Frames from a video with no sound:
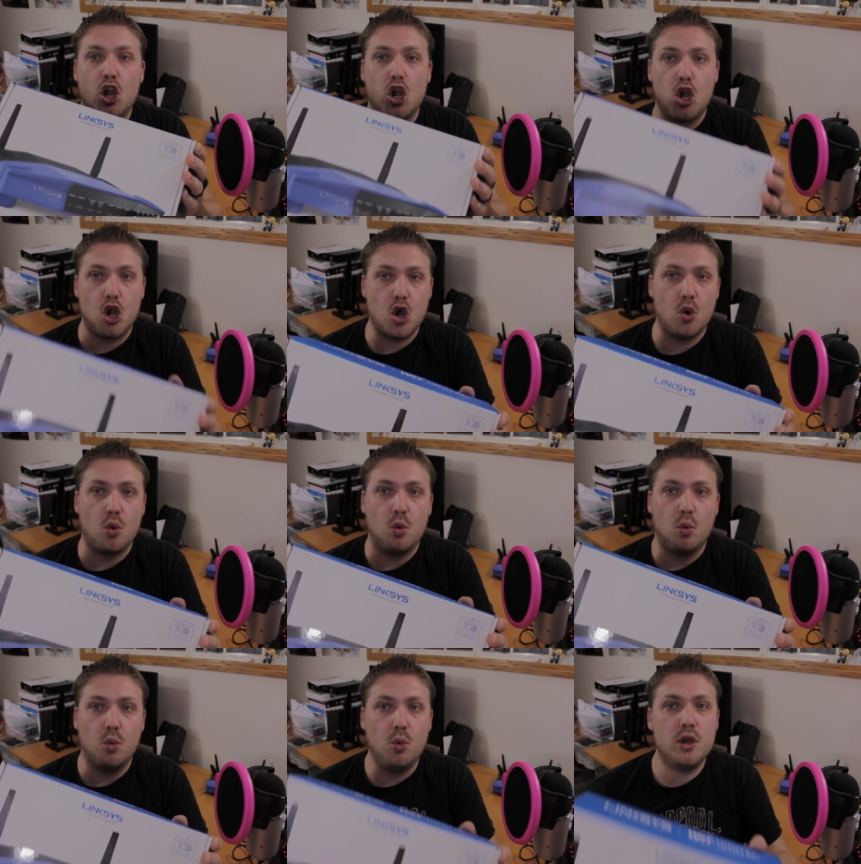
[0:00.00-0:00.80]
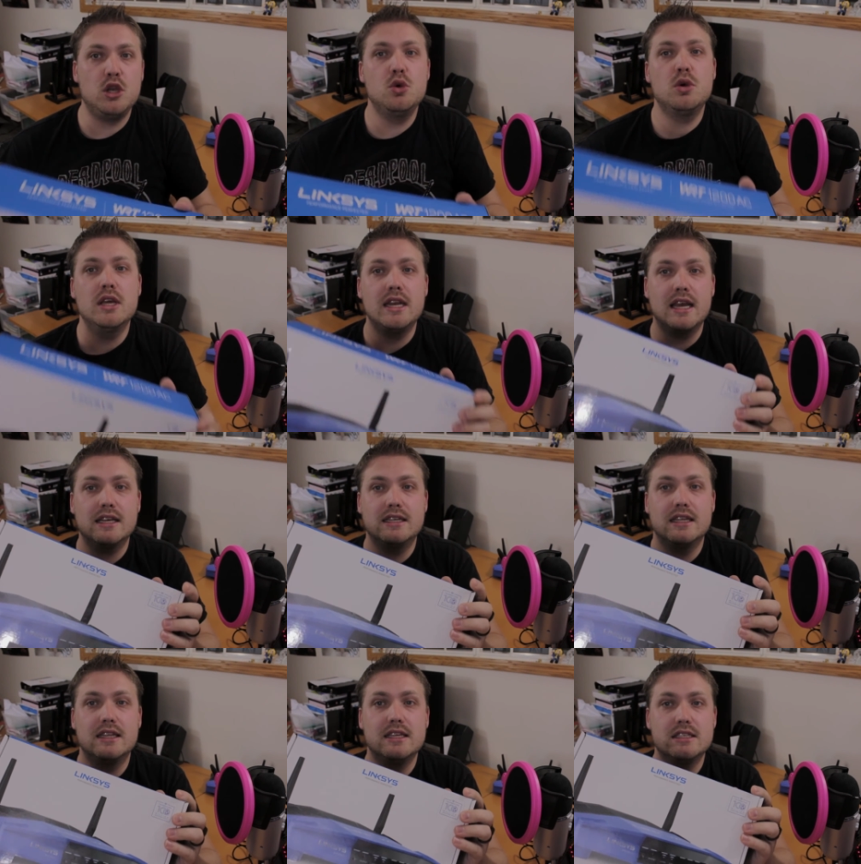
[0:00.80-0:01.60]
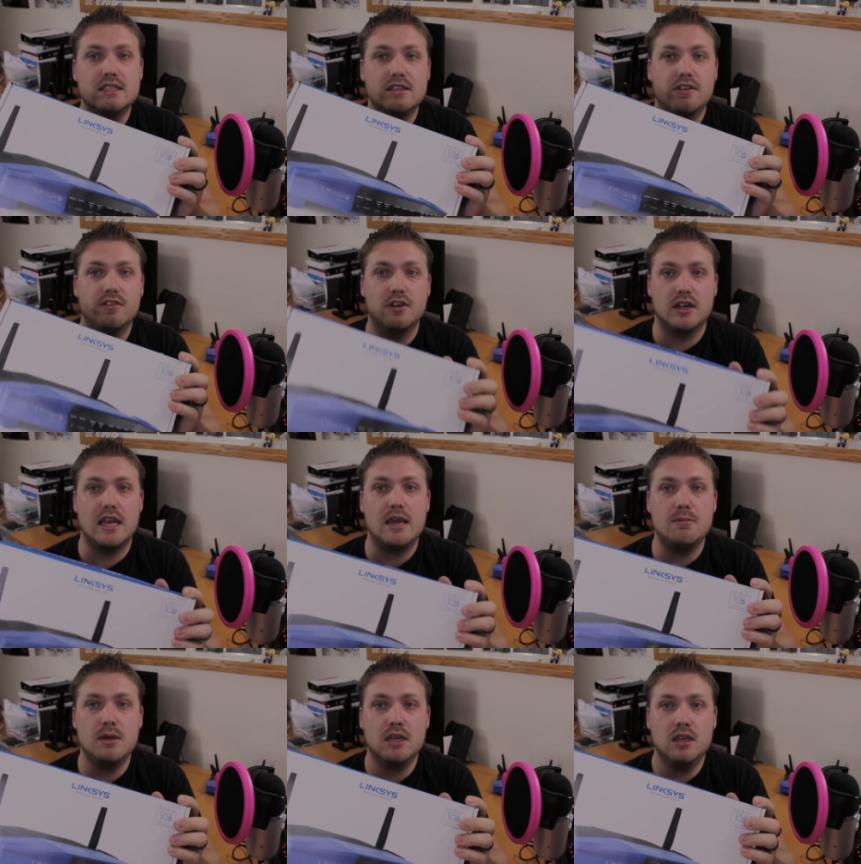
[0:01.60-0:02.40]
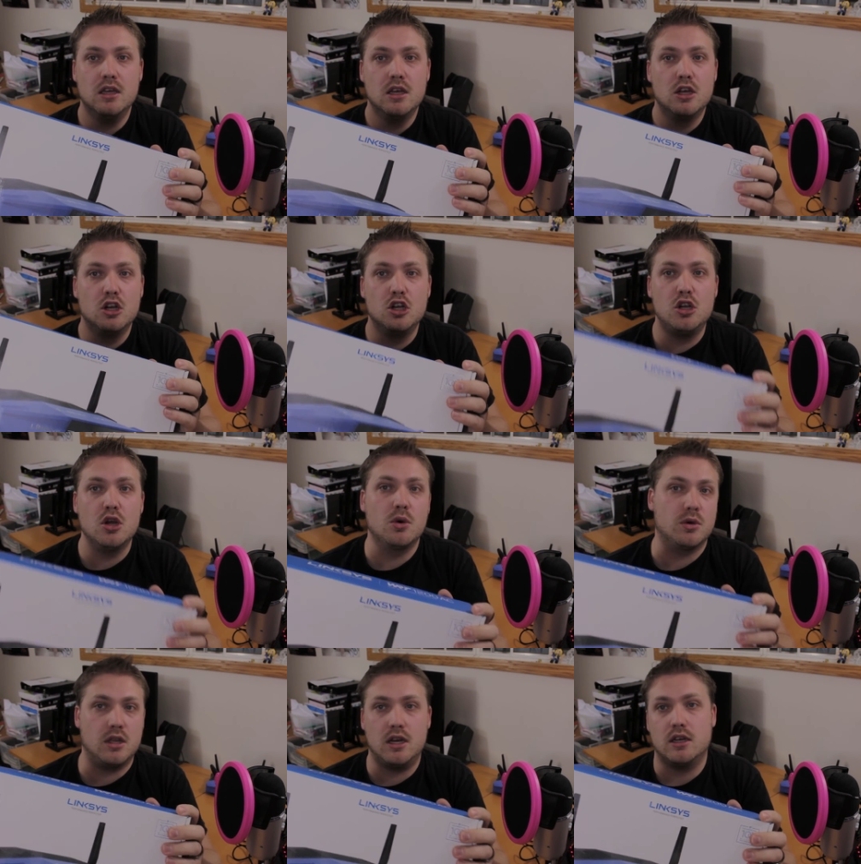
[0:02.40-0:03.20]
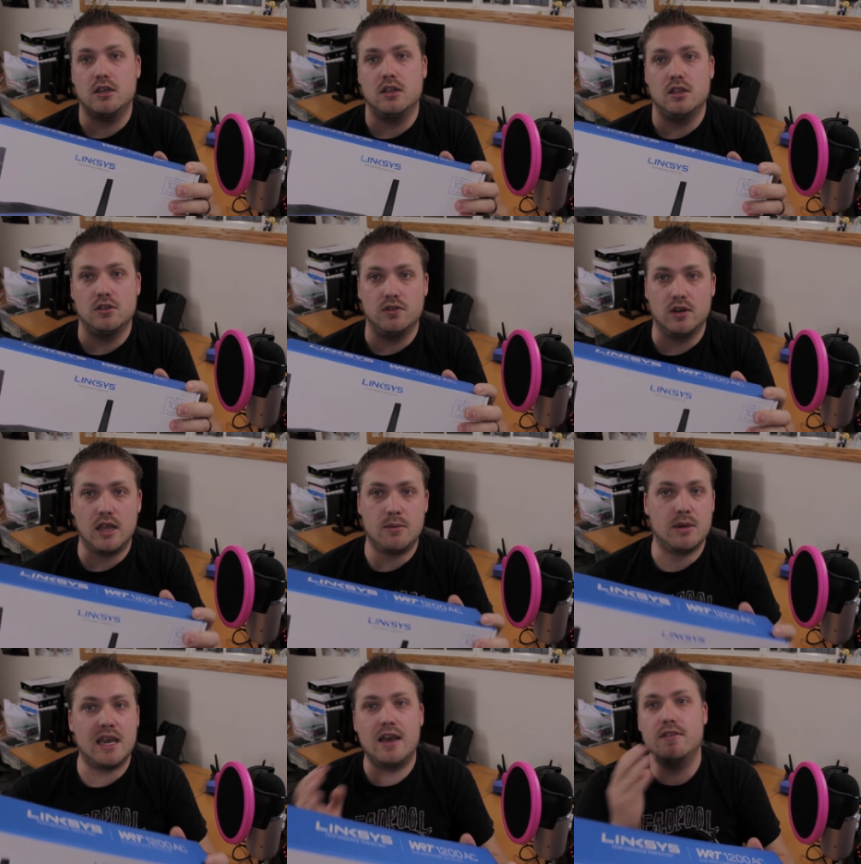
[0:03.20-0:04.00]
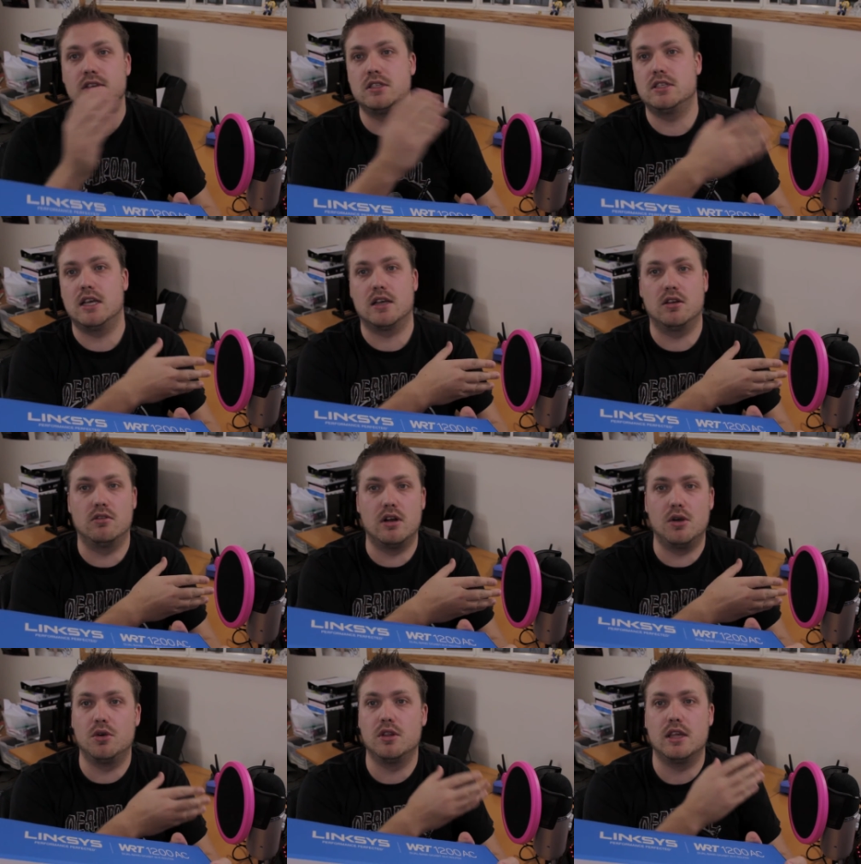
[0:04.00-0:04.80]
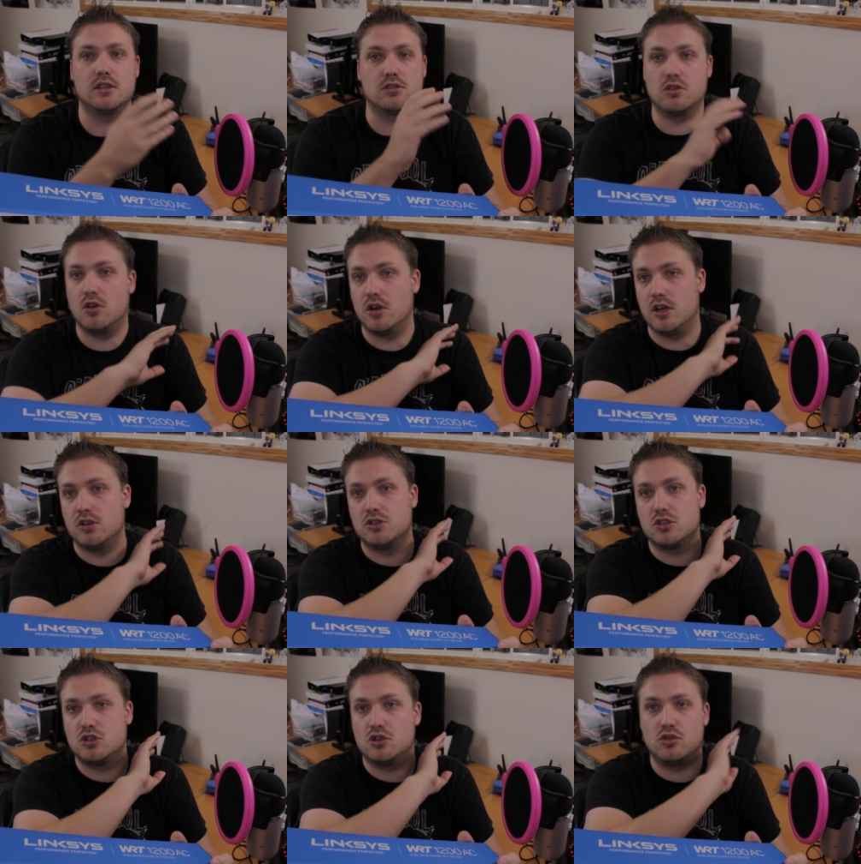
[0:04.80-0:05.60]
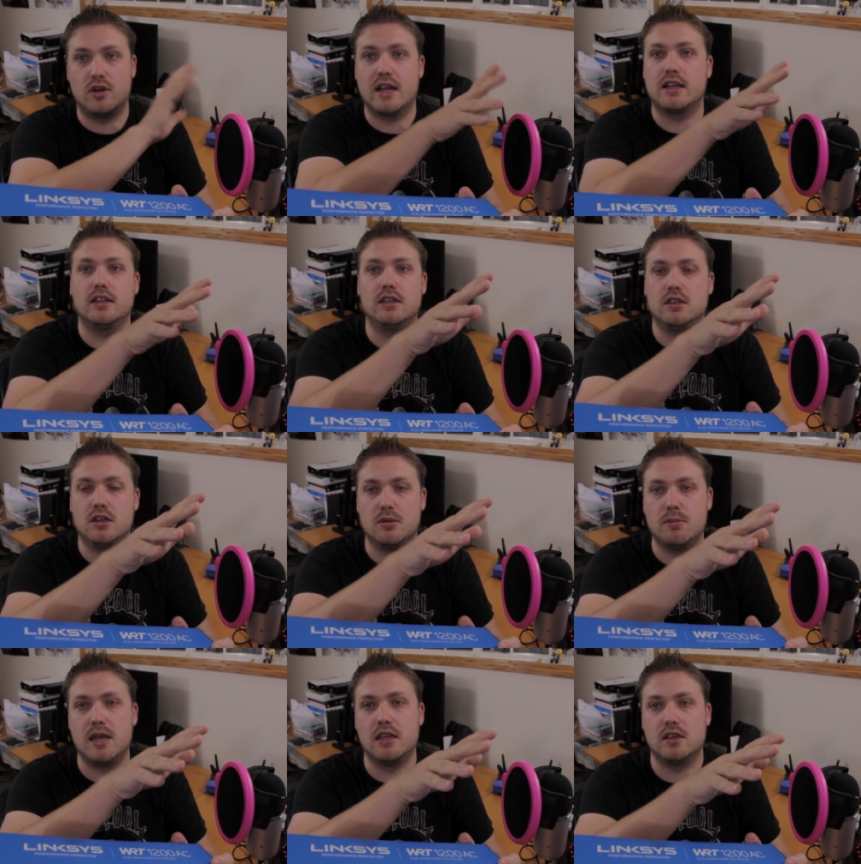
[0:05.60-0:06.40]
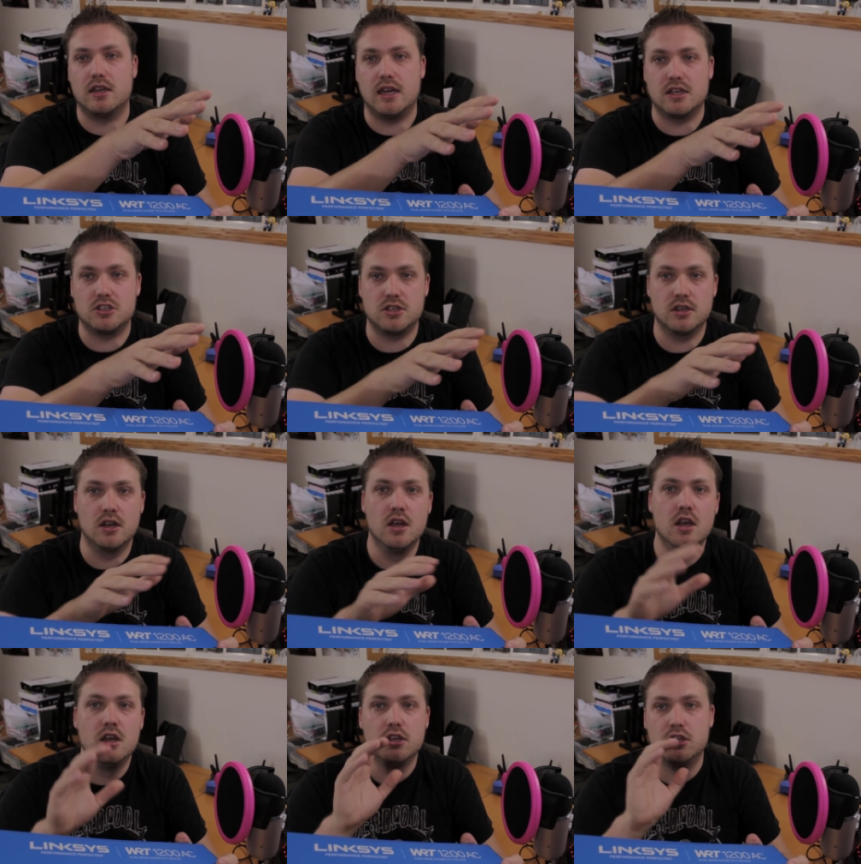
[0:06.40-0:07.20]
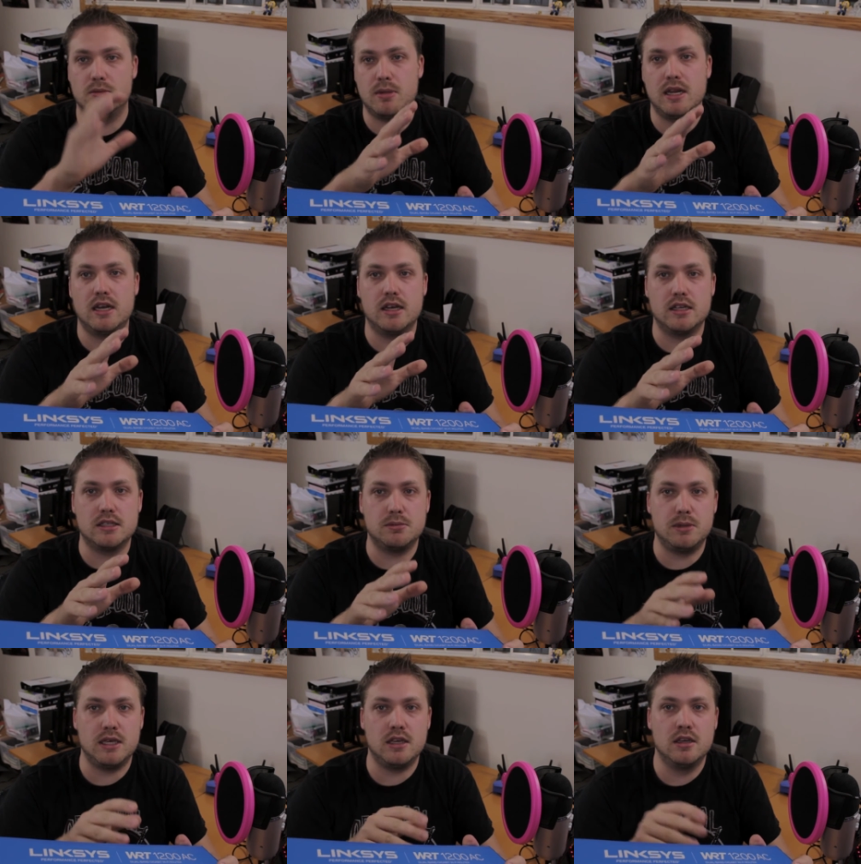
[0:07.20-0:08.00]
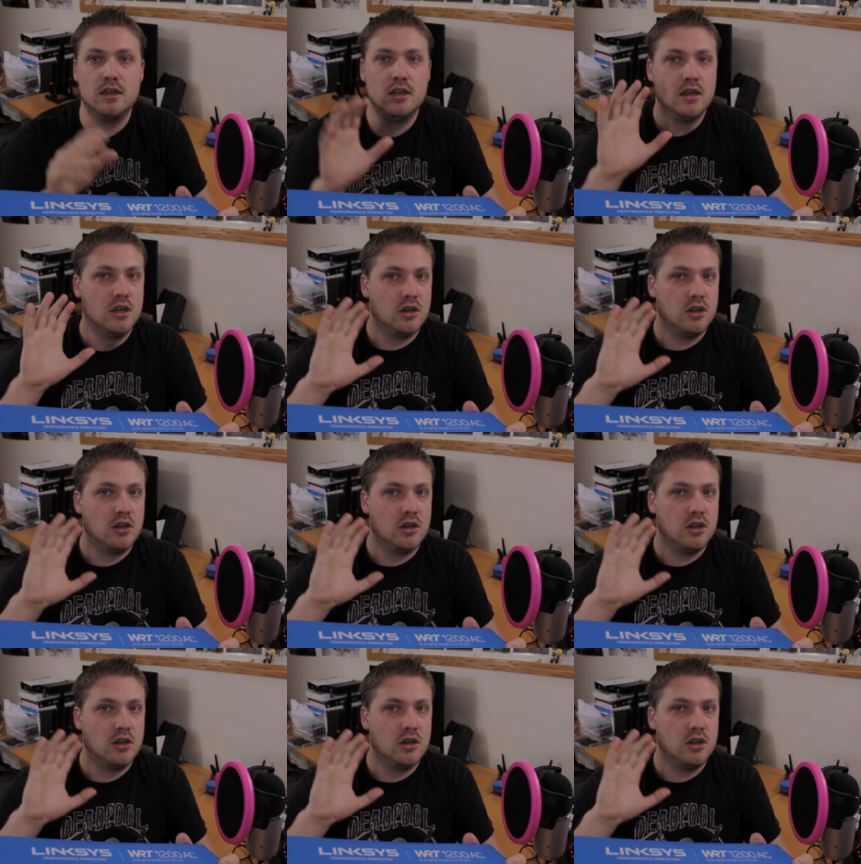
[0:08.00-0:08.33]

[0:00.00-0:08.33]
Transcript: No. When you connect to this for gaming, don't connect to this for gaming. Have a second router that's running directly to your main connection, to your main ISP.